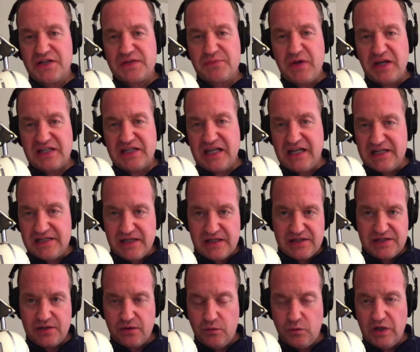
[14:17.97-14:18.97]
It just makes it easy.
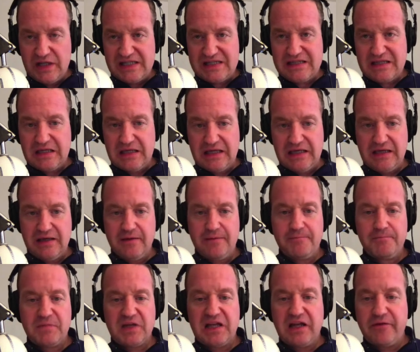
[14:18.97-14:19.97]
So once the
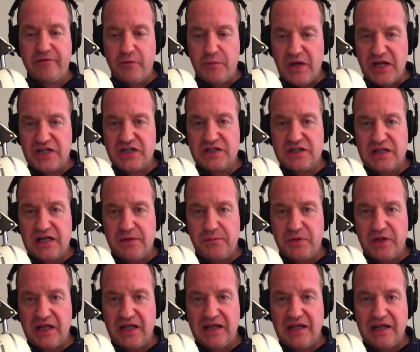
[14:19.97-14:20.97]
CloudFormation
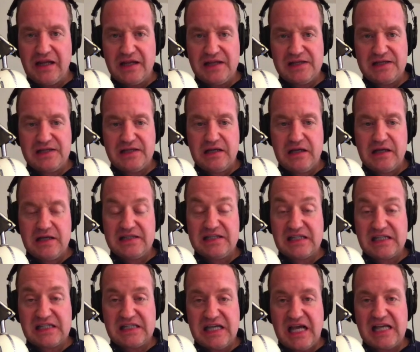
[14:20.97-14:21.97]
template is
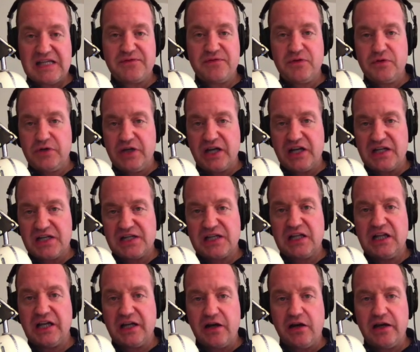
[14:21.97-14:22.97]
successful, you can just
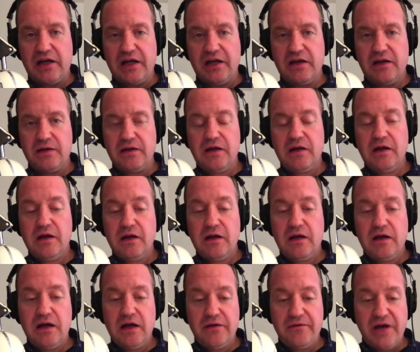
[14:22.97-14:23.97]
click on a
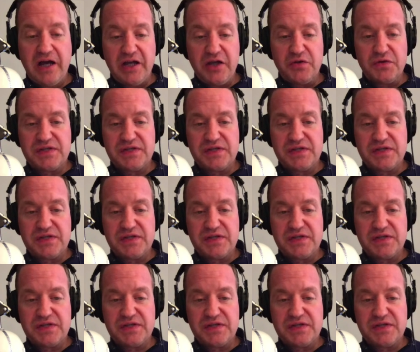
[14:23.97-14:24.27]
value.